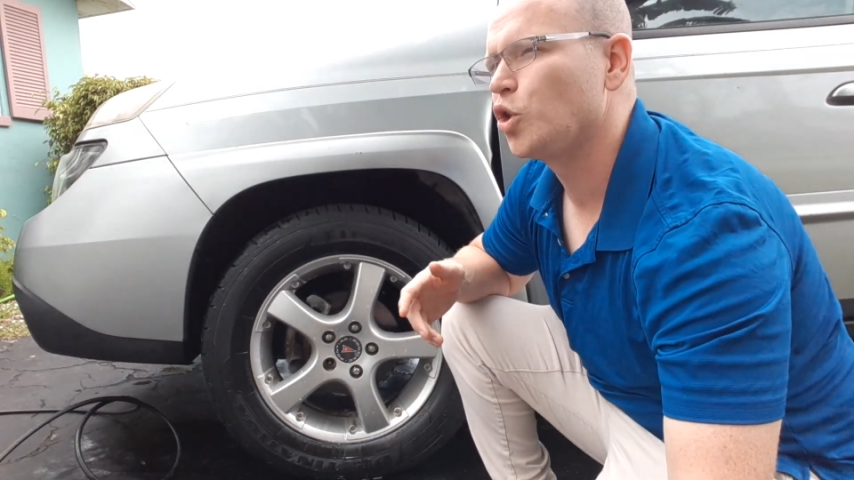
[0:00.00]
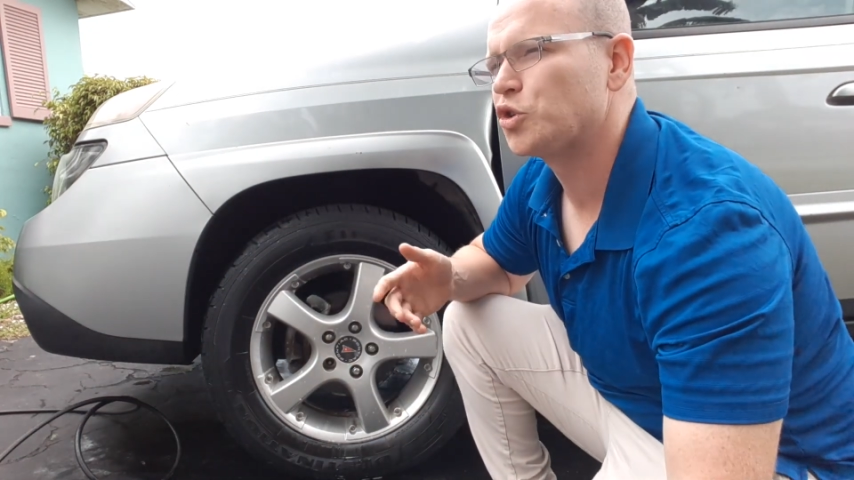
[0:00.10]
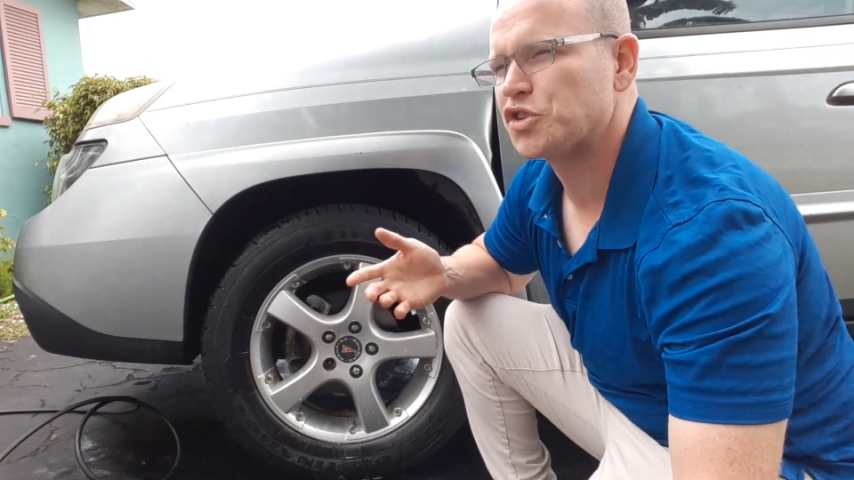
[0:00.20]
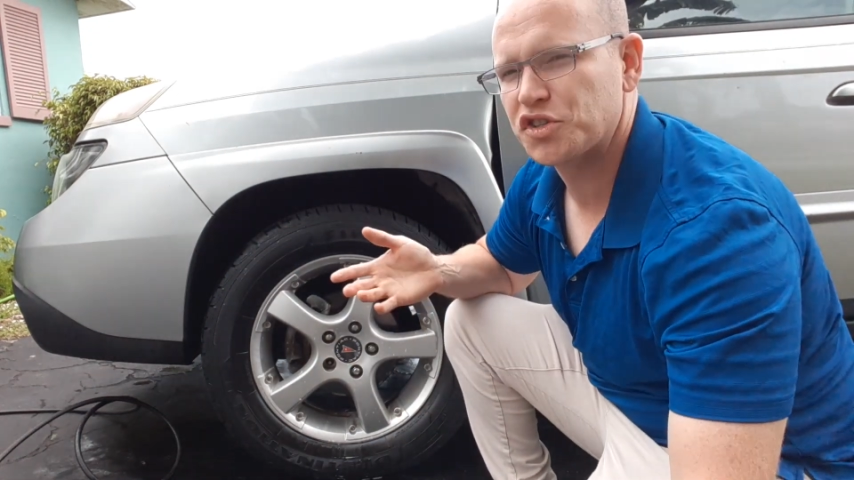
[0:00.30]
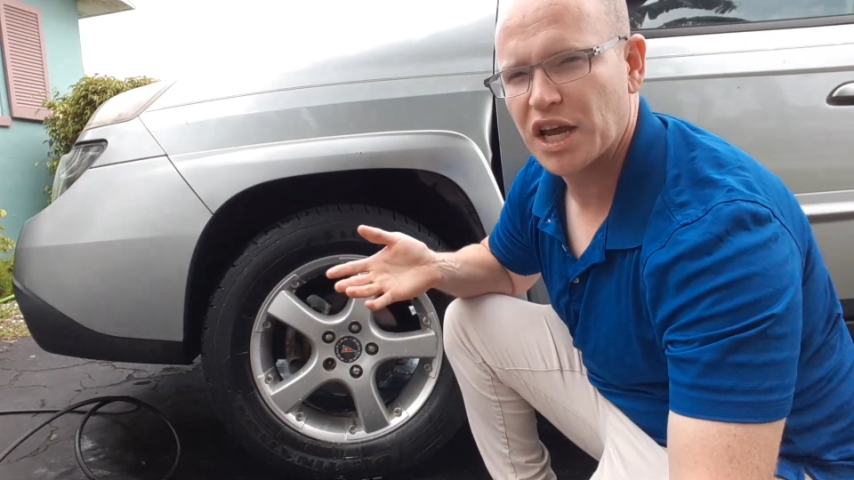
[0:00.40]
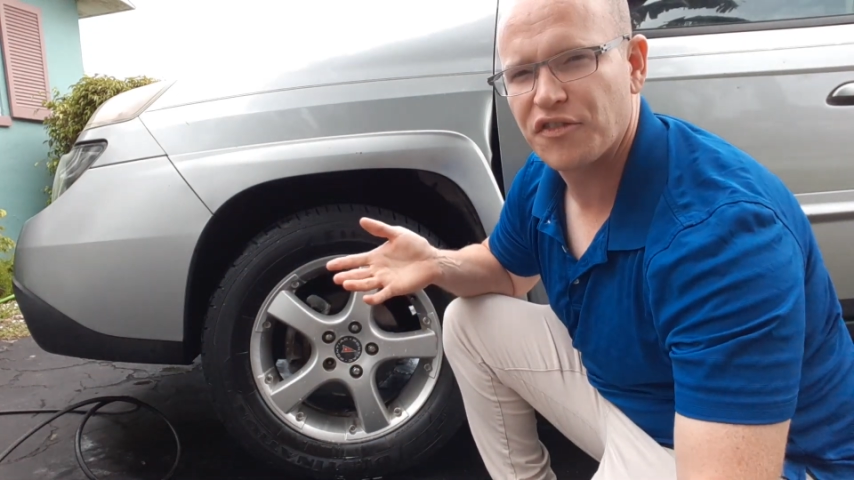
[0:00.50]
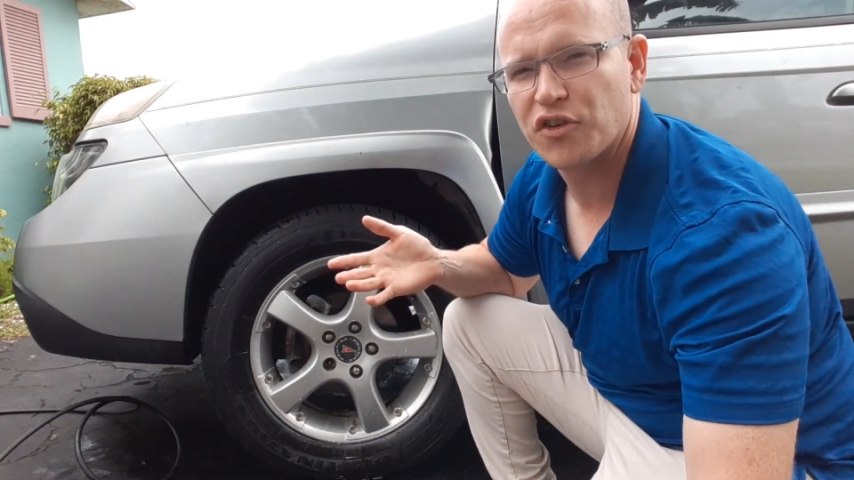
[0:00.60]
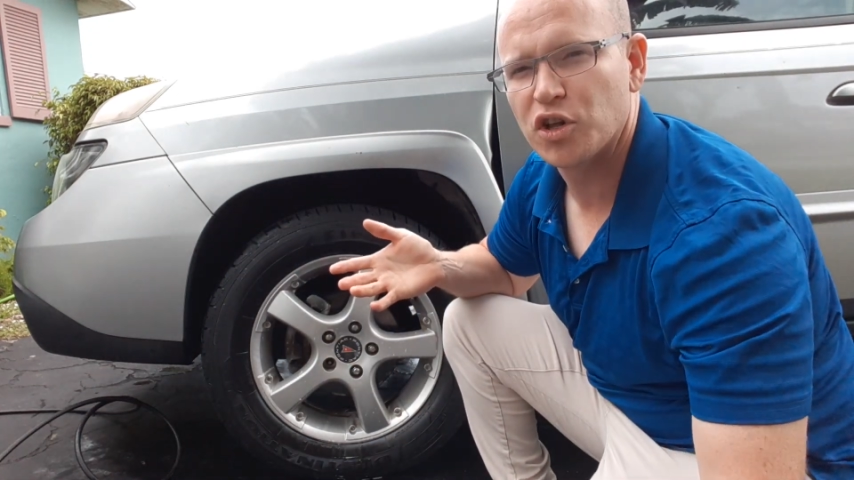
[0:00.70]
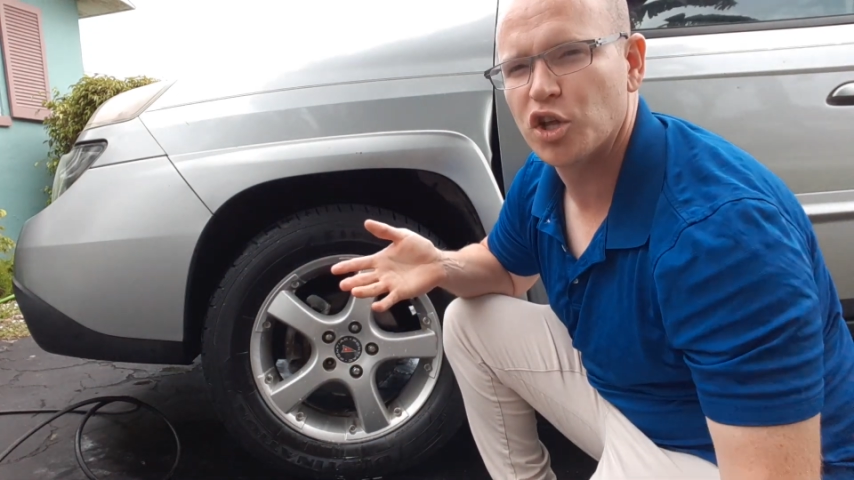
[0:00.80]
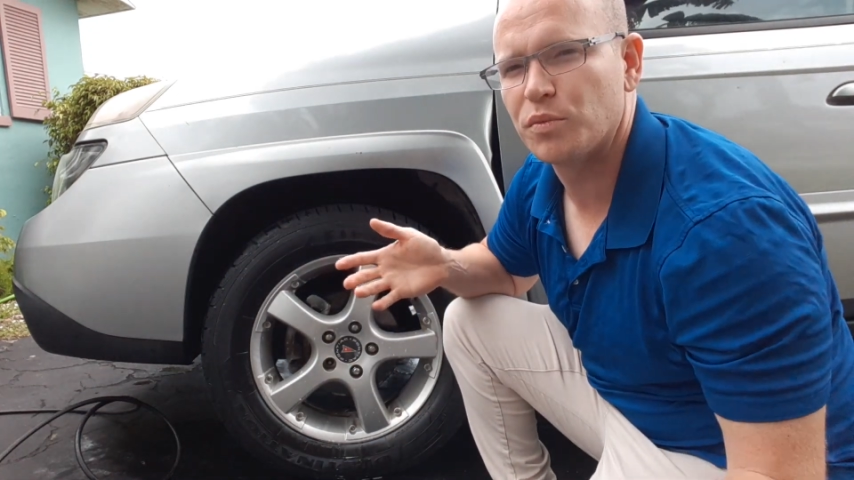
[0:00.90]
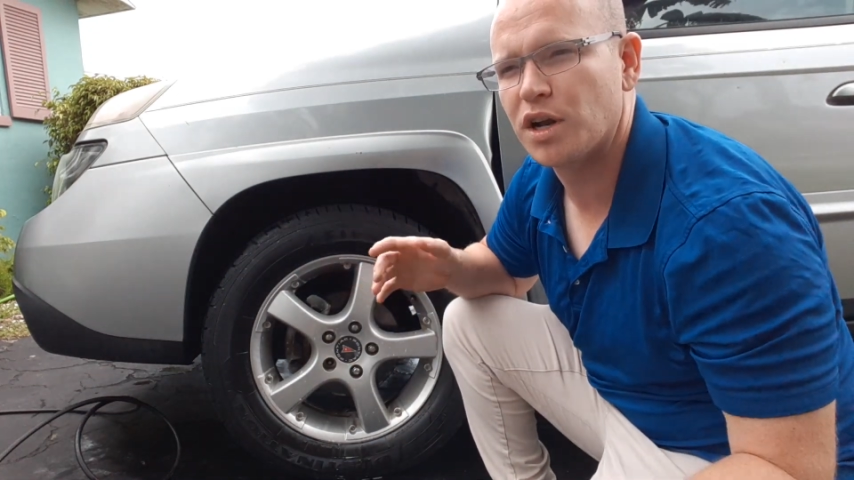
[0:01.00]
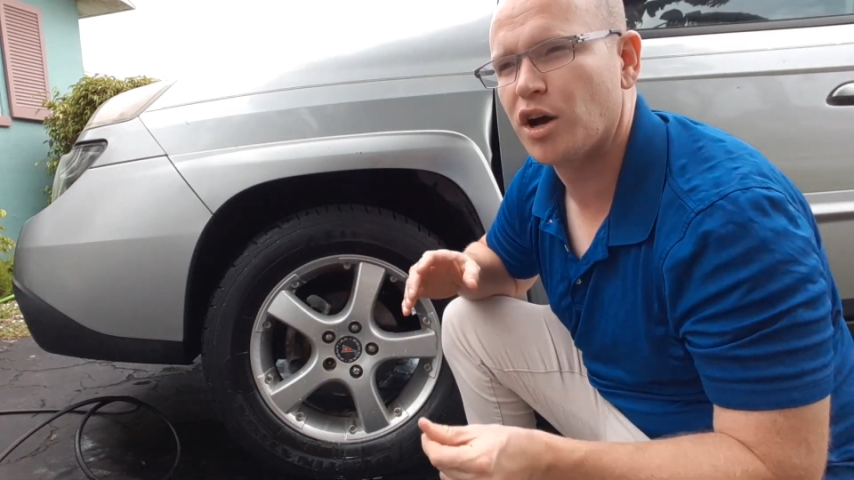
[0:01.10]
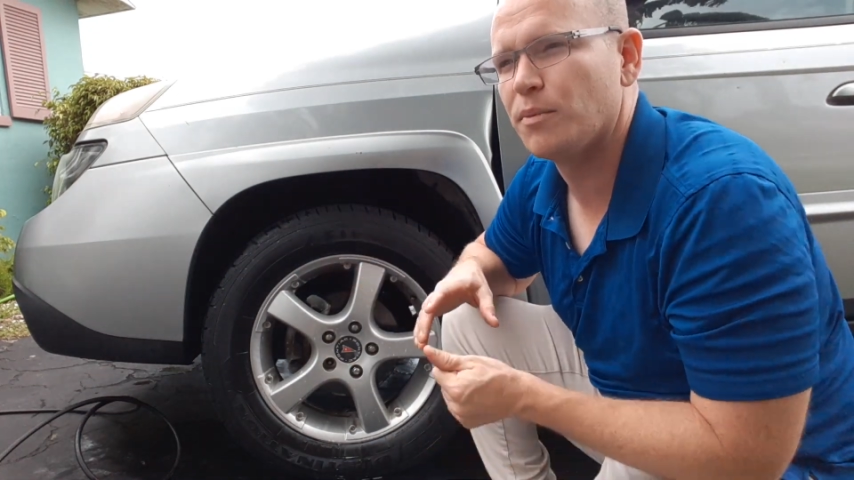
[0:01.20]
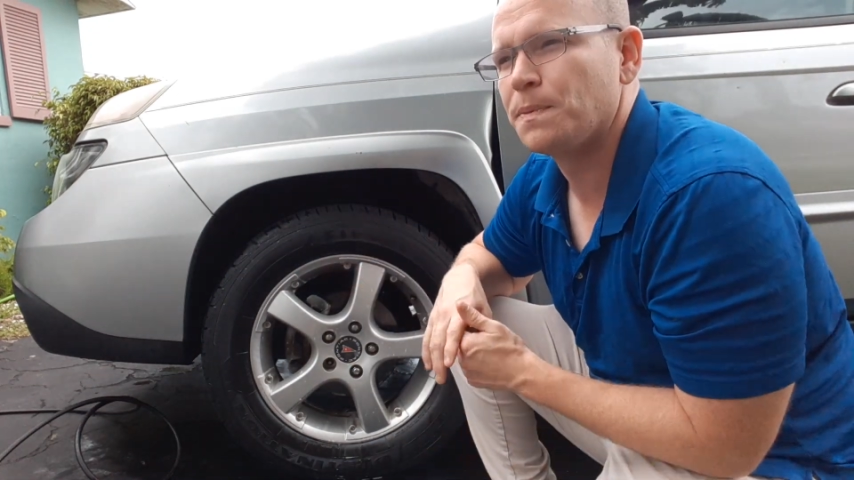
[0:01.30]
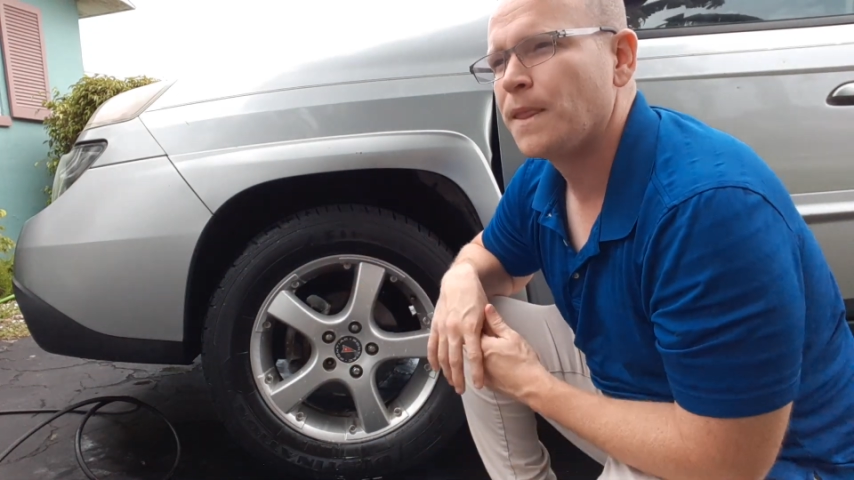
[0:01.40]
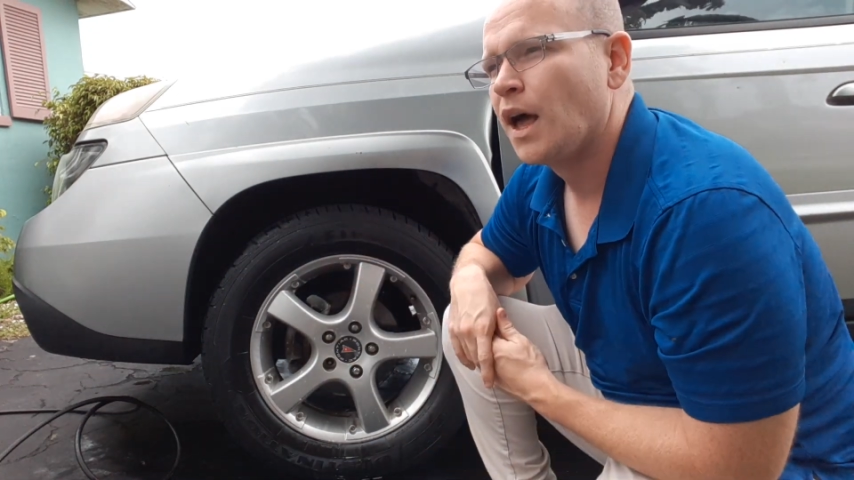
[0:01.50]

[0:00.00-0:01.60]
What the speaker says: or just safe for aluminum.